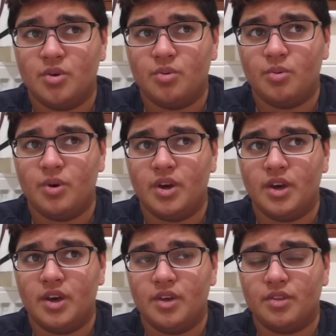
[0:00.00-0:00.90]

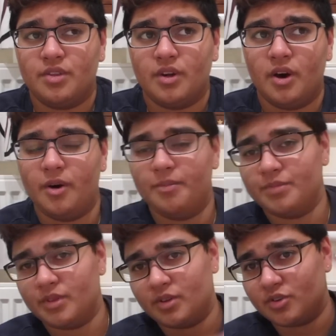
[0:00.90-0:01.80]
with
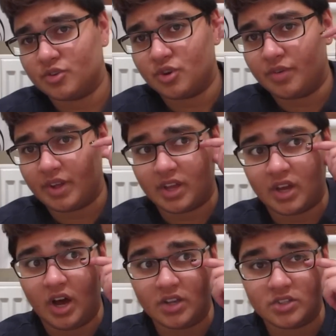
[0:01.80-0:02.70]
sort of like a
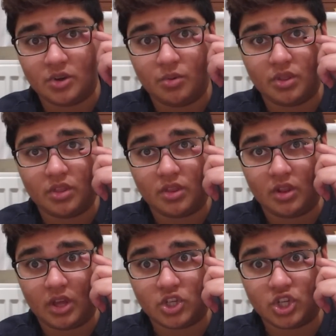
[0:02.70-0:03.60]
castle with
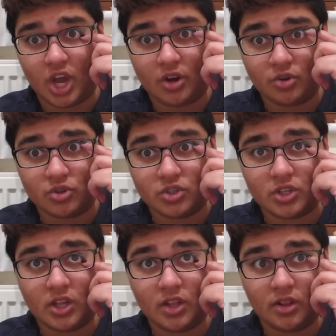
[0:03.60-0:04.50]
like shadows
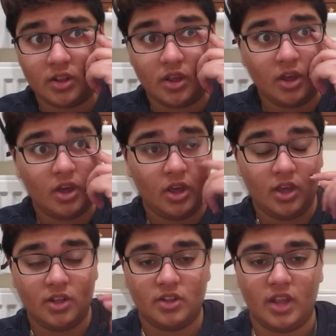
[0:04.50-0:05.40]
in
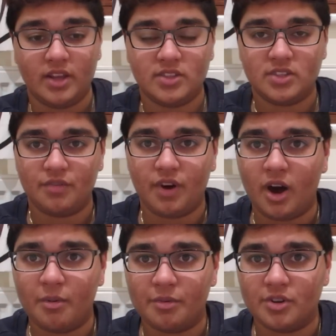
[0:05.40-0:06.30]
knights of
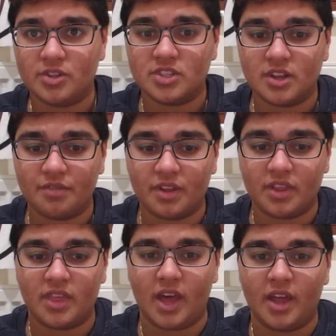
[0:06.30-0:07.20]
armor and stuff
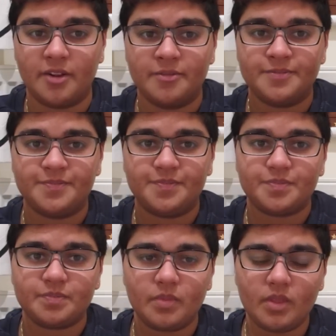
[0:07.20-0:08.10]
like that.
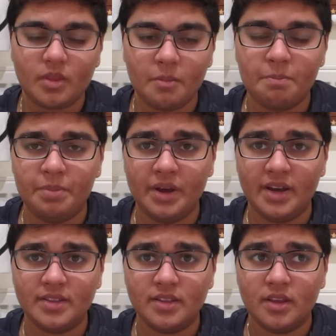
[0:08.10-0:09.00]

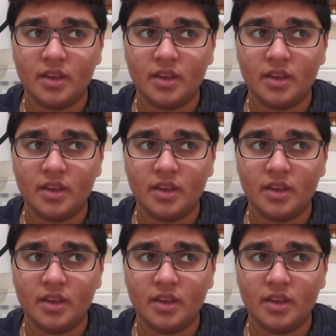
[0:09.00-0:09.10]
But